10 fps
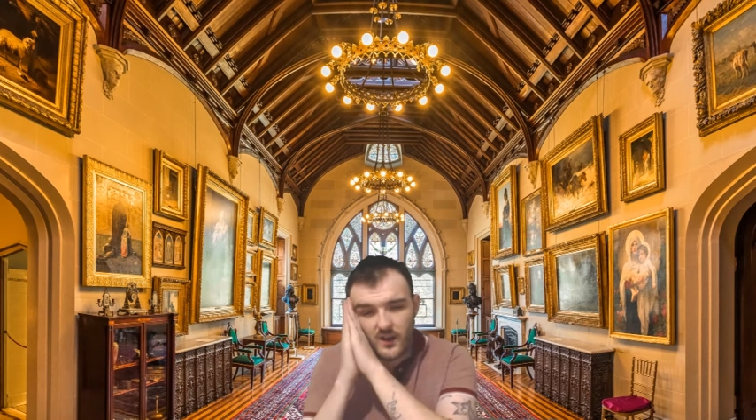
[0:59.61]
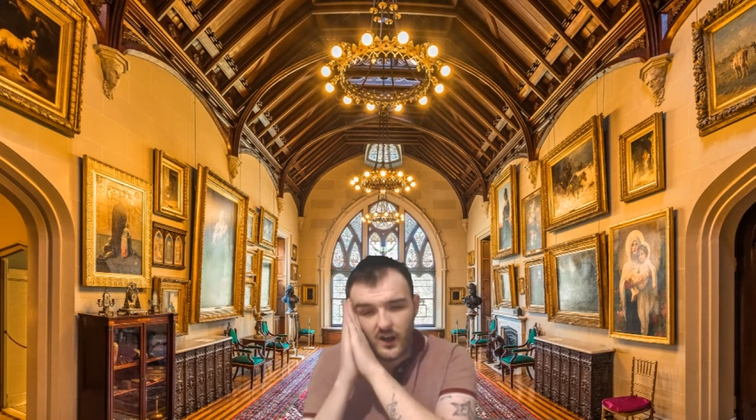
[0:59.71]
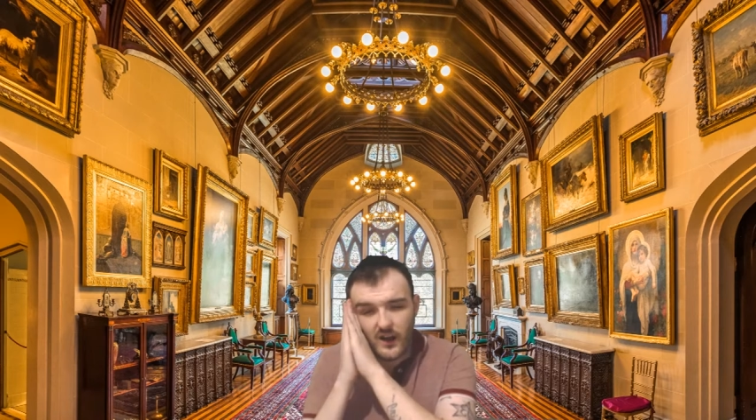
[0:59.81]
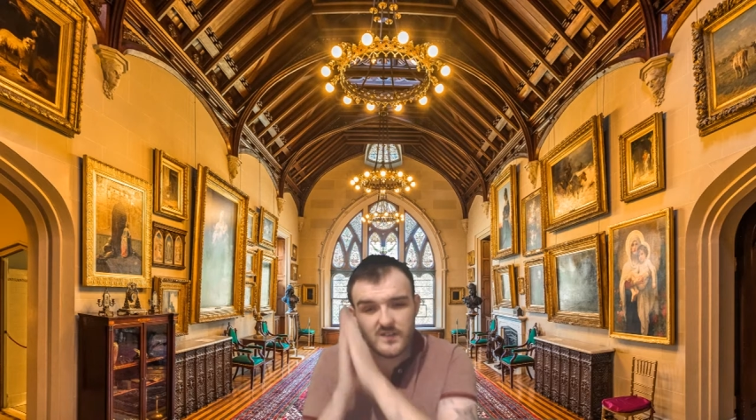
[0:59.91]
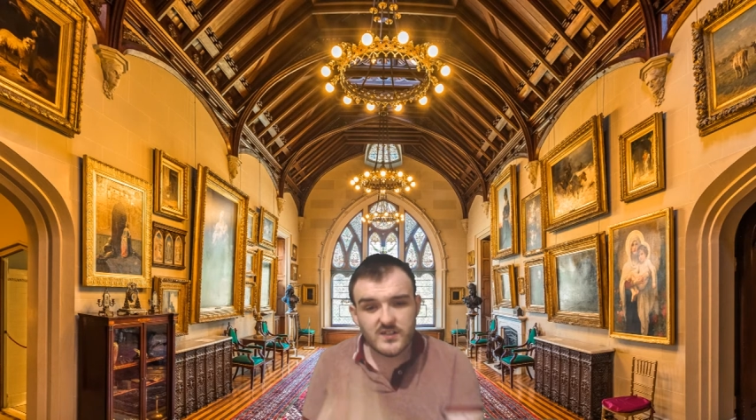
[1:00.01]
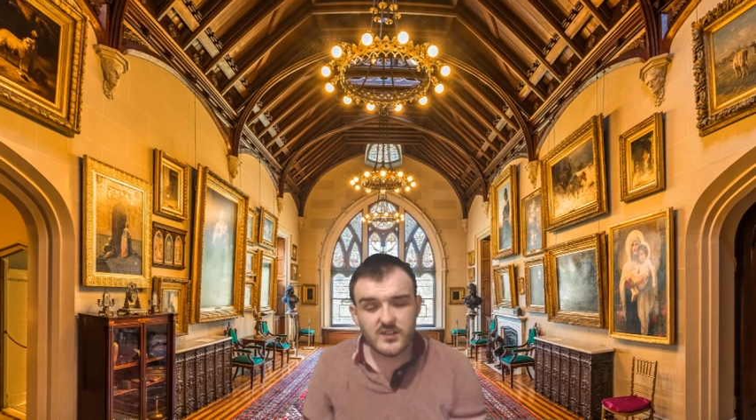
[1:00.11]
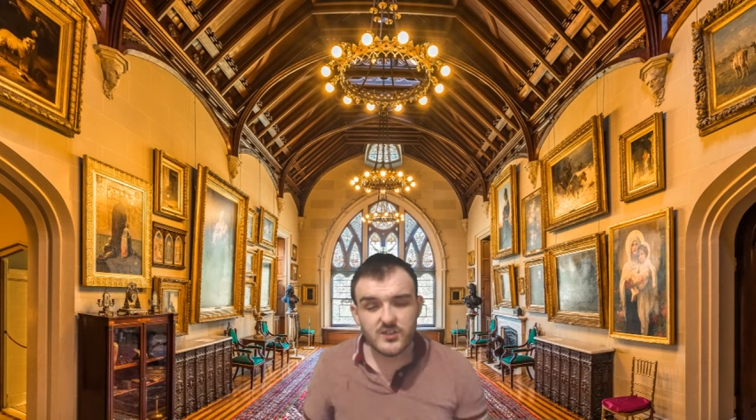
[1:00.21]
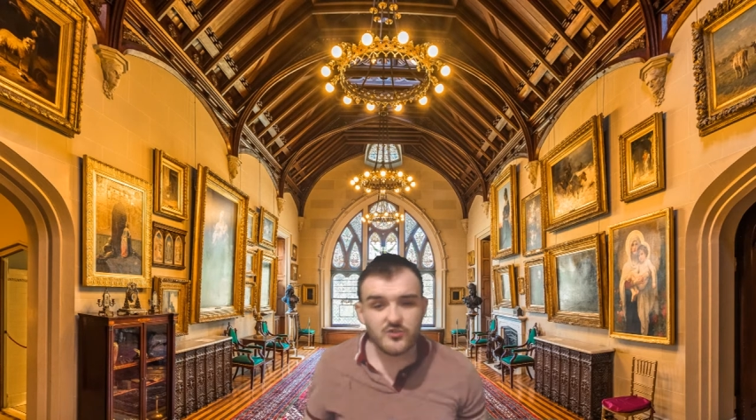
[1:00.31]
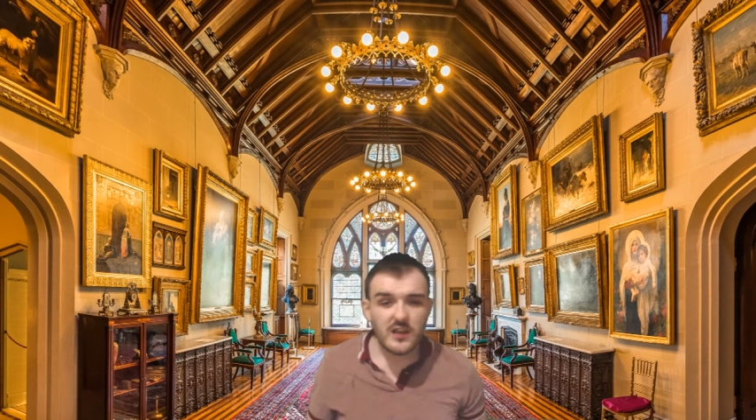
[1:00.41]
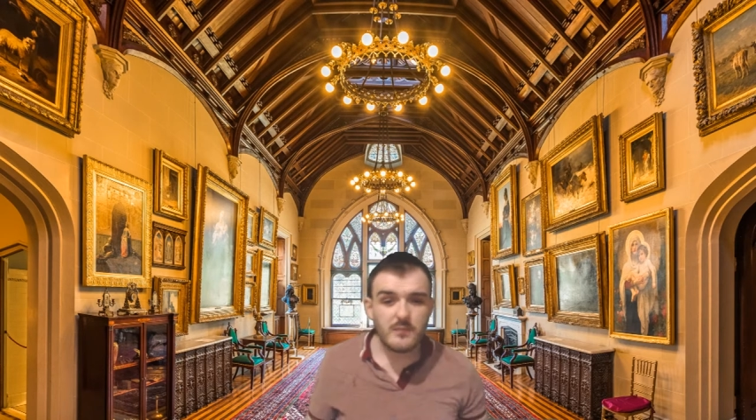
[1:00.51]
I was just
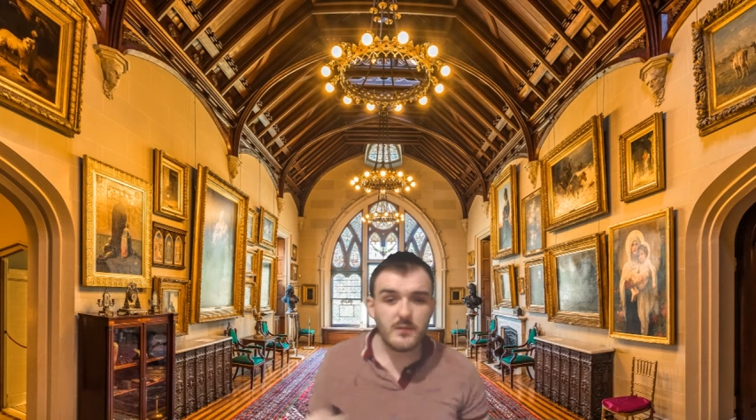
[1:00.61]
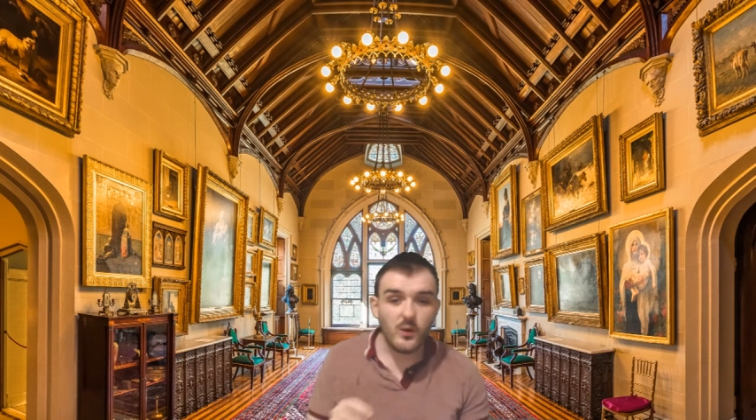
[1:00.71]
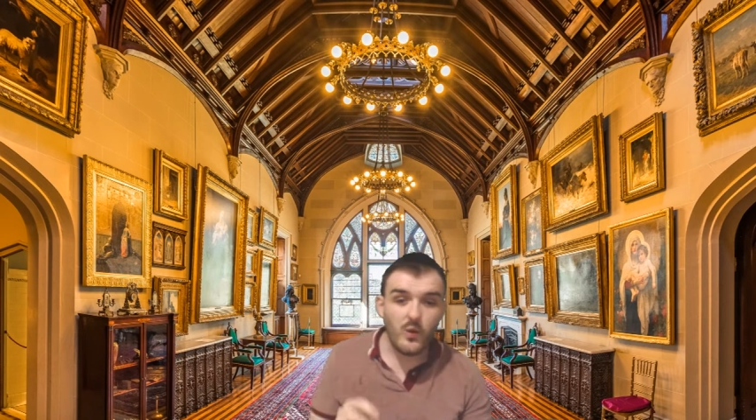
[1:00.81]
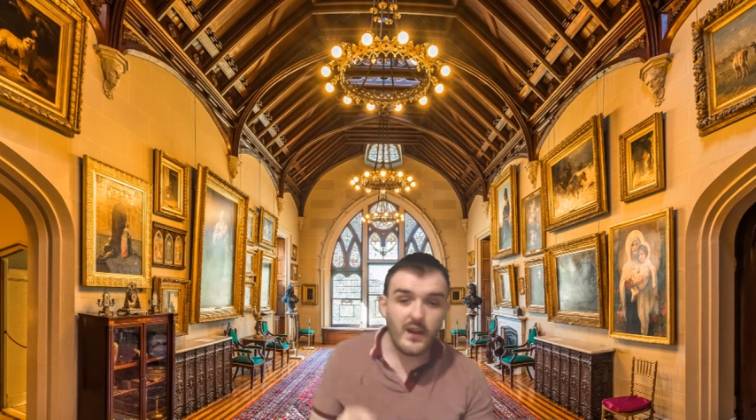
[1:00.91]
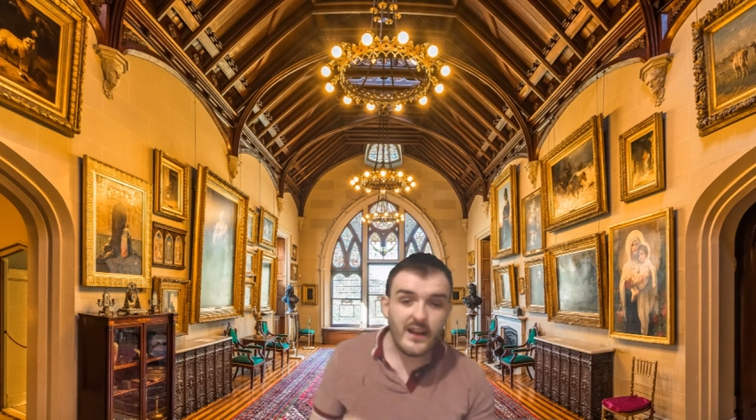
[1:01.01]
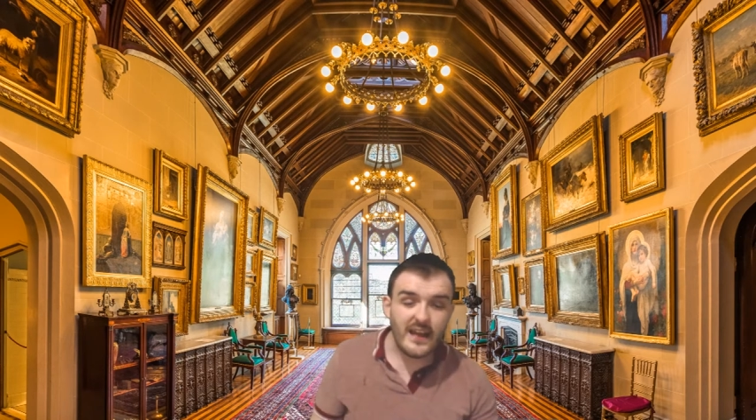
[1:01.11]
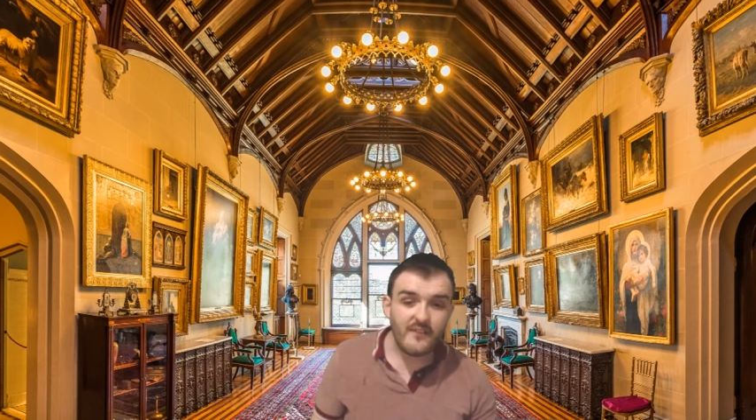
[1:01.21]
dreaming of winning the